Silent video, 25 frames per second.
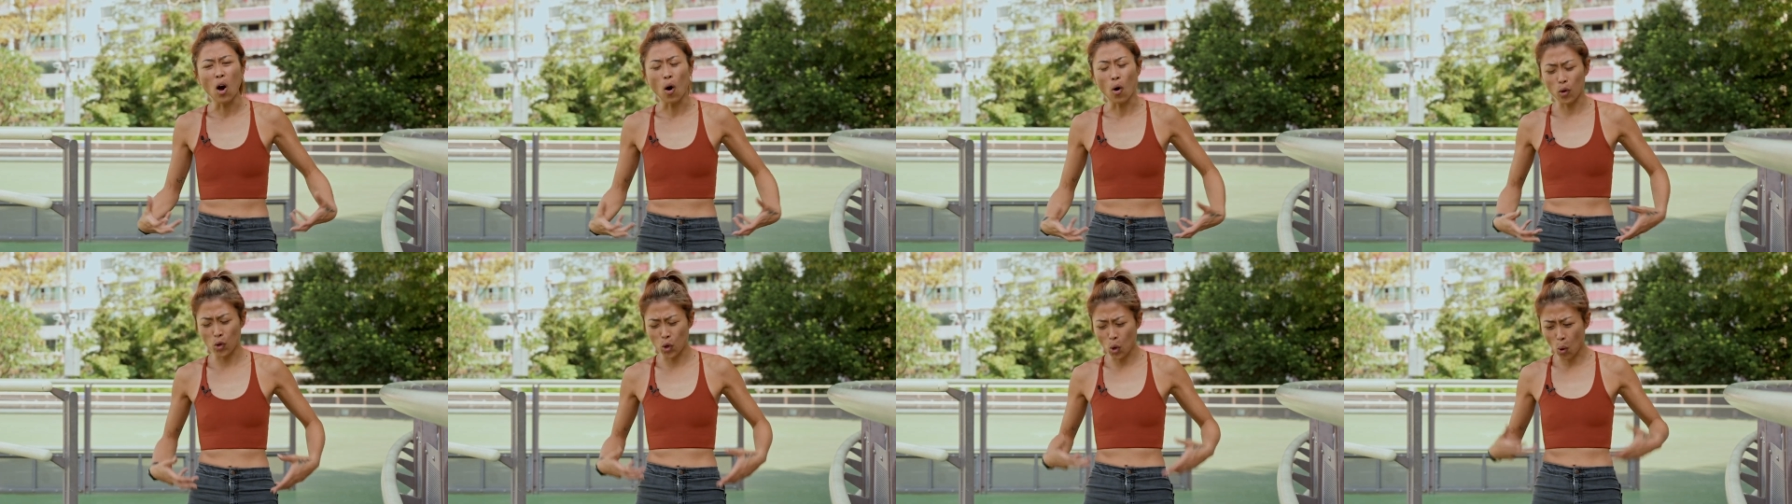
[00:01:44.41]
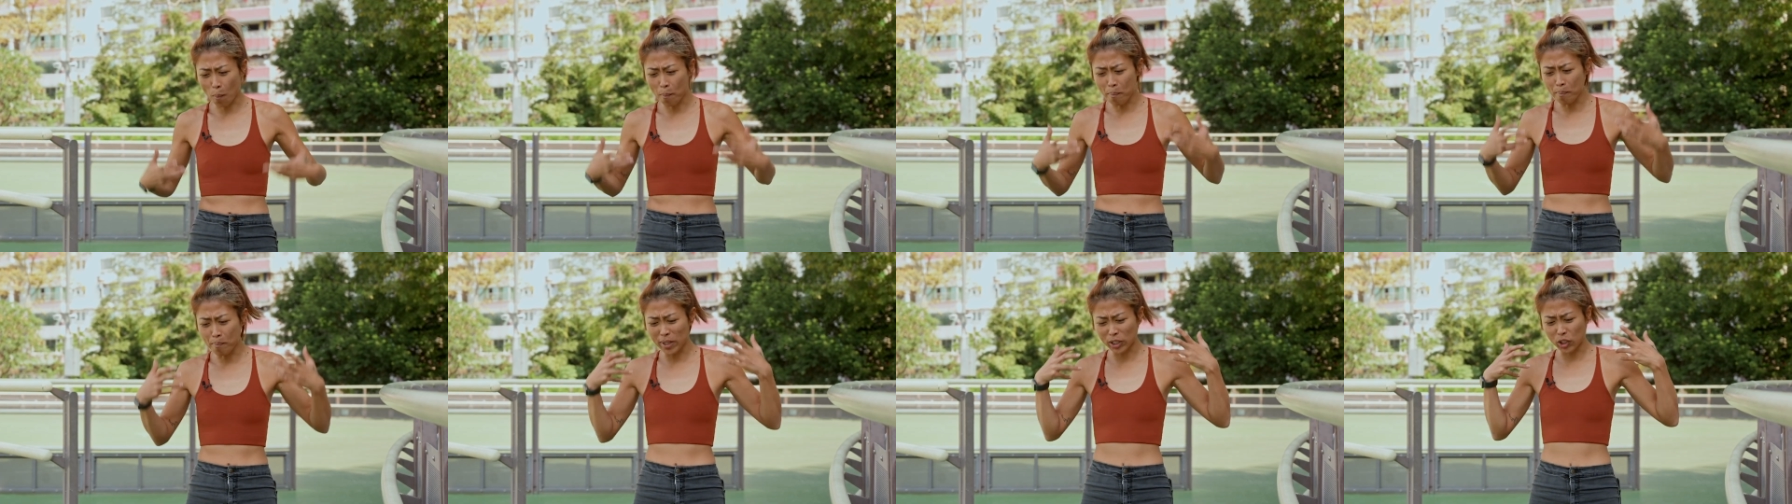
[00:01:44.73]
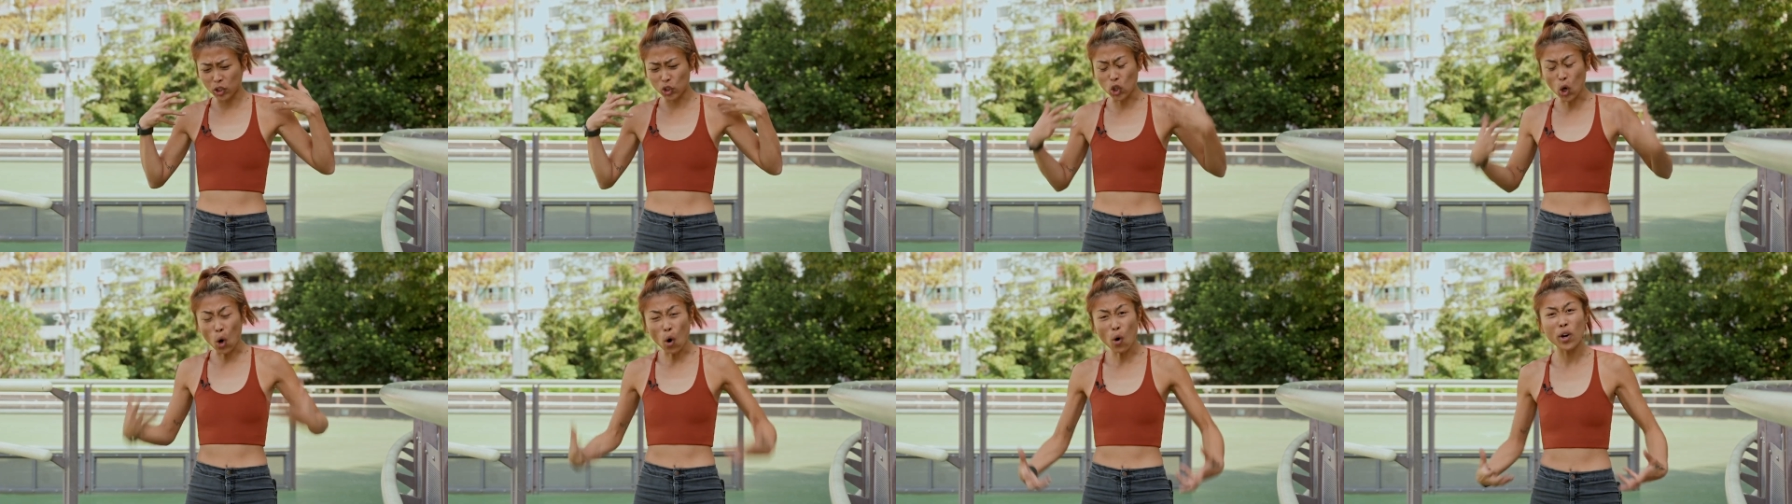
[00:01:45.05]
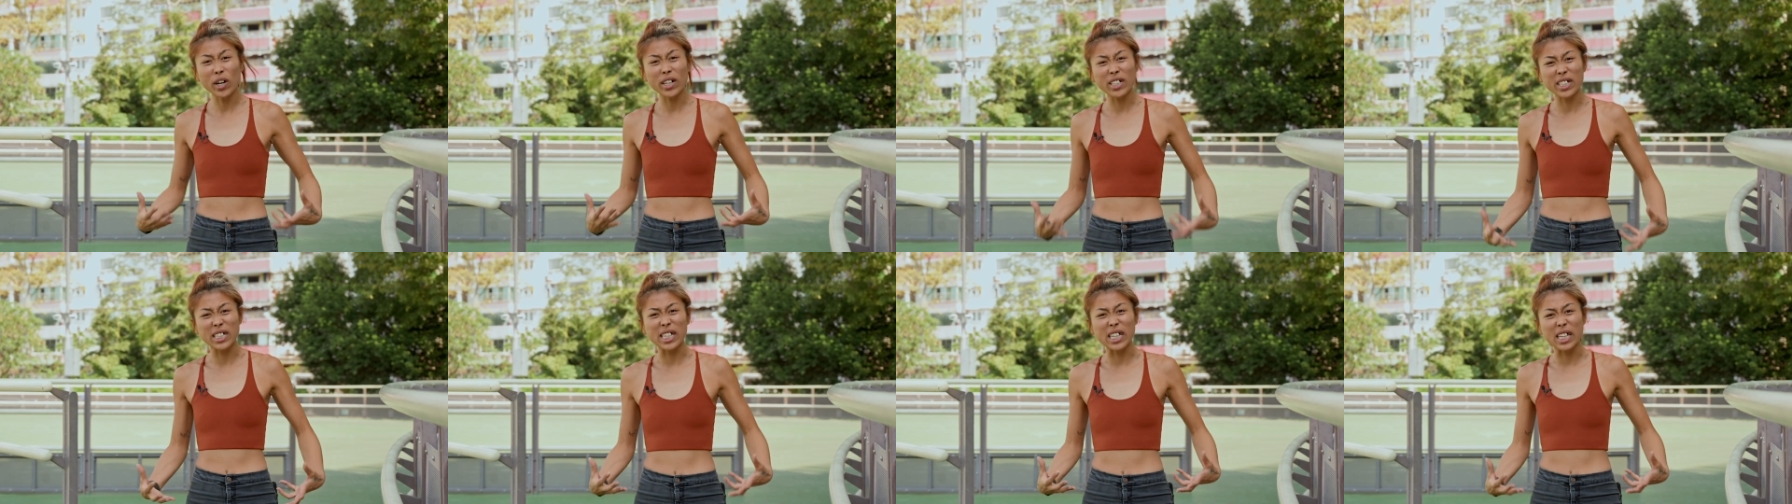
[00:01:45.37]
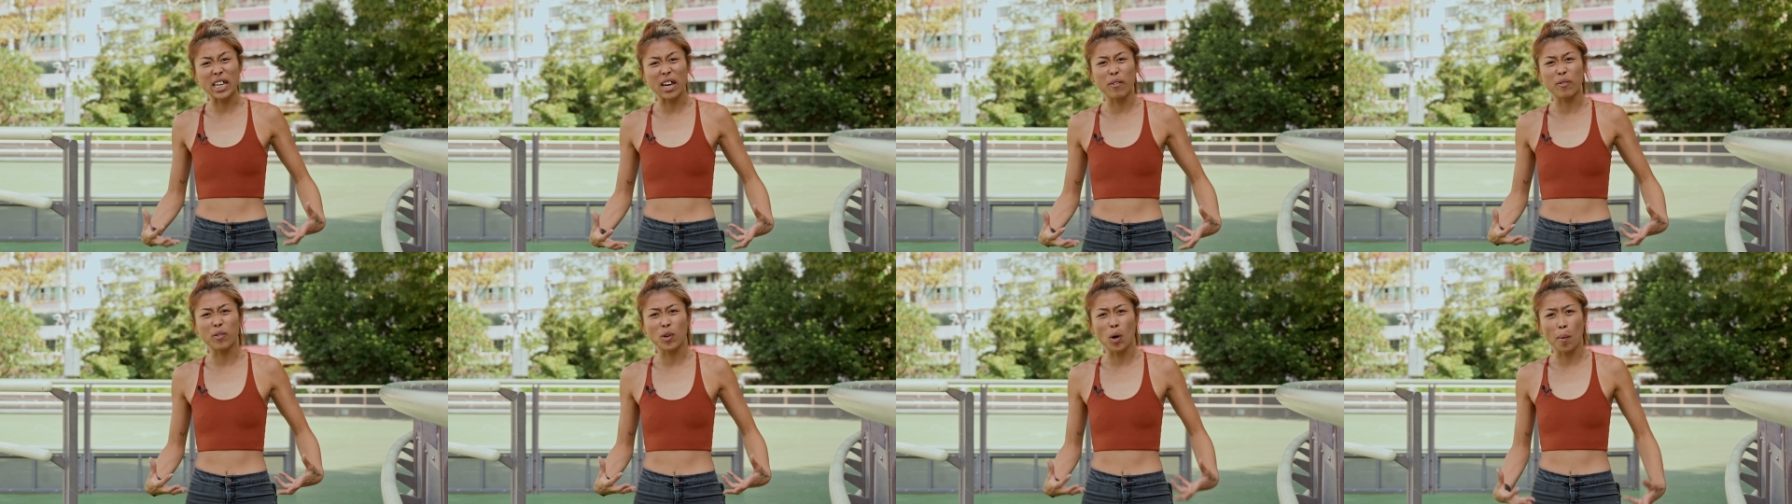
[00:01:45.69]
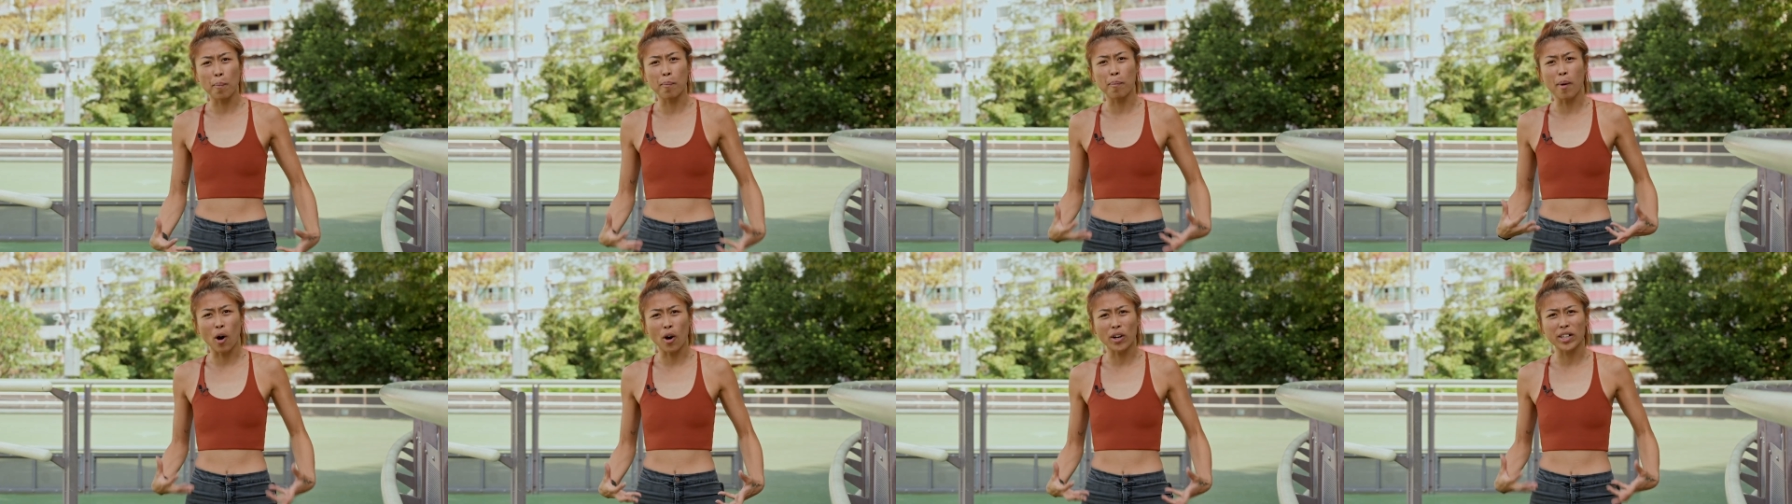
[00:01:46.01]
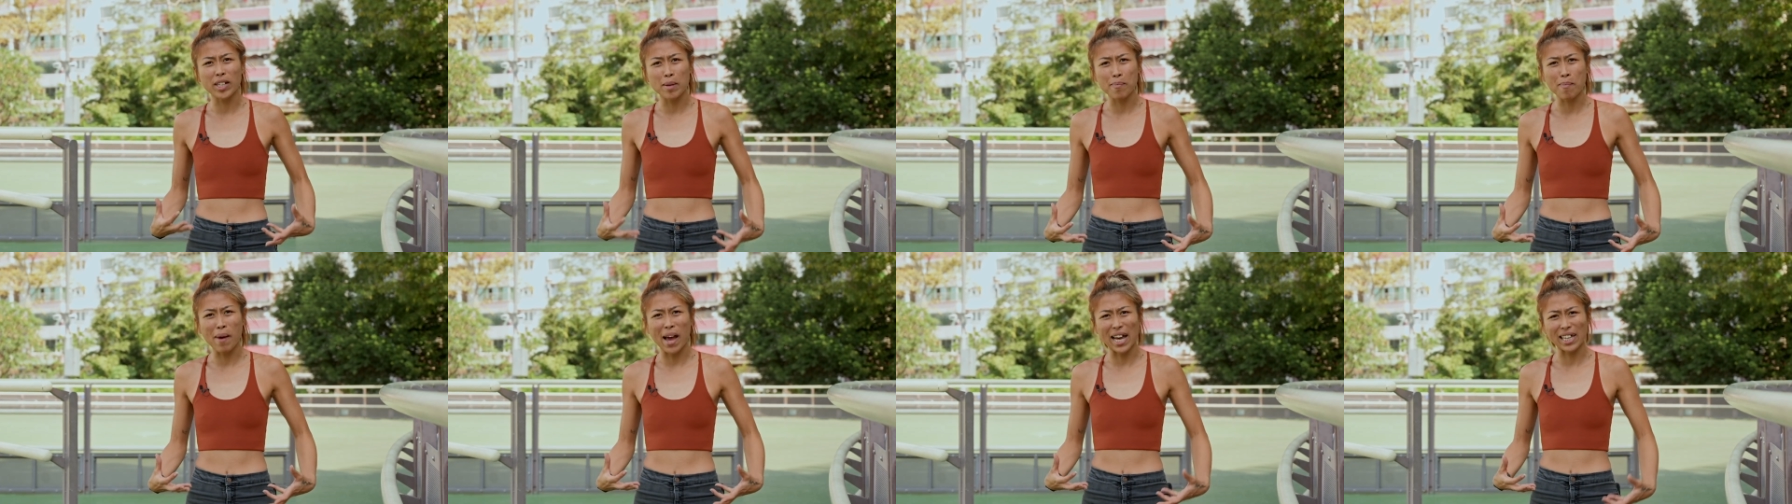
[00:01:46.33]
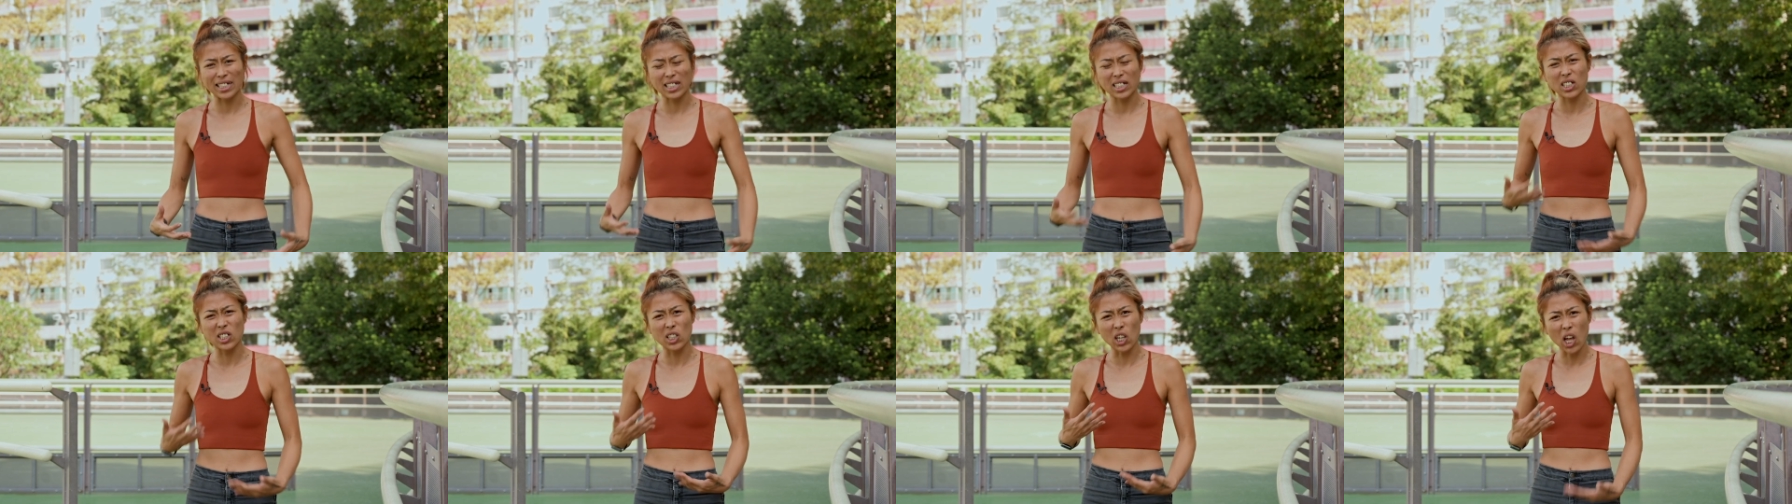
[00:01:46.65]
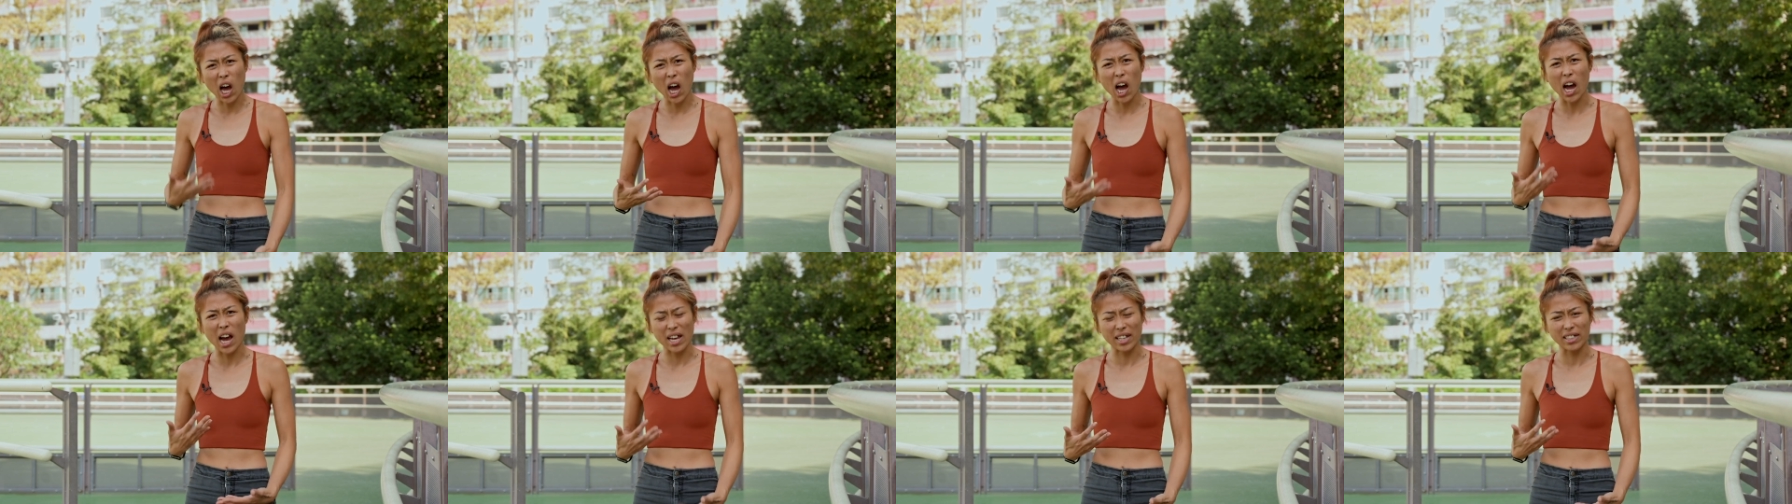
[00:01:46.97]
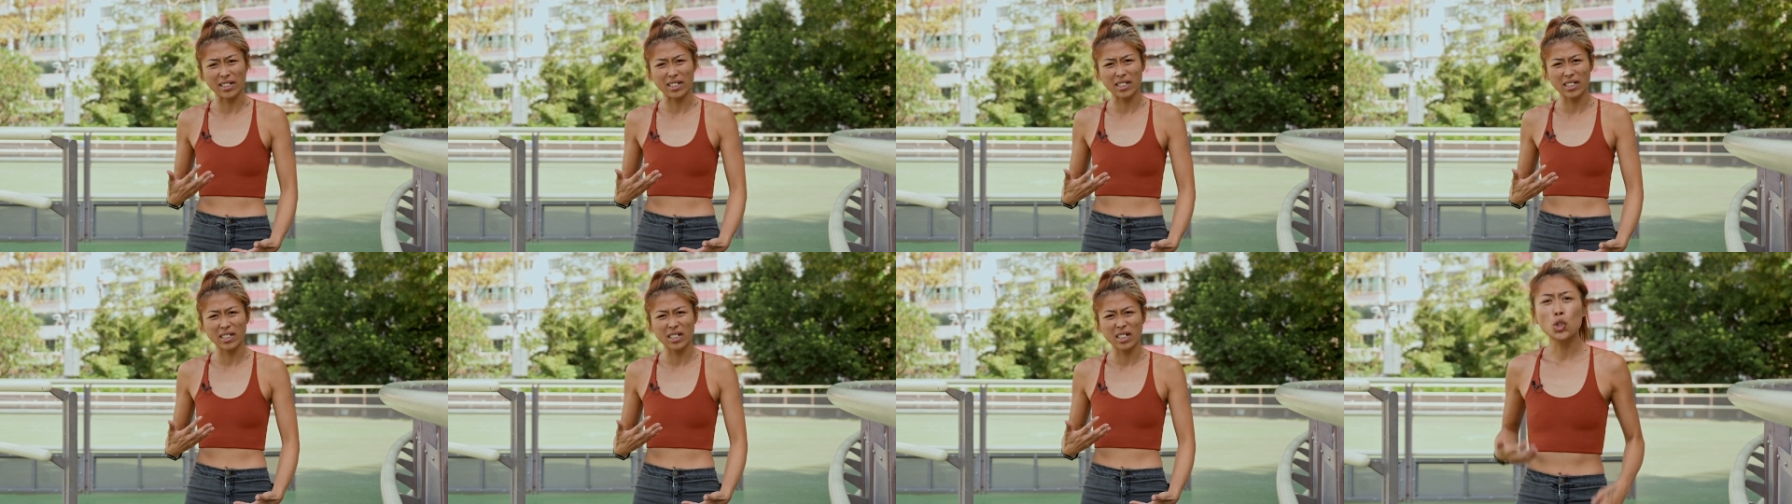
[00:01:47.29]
or your majority of your body mass lies,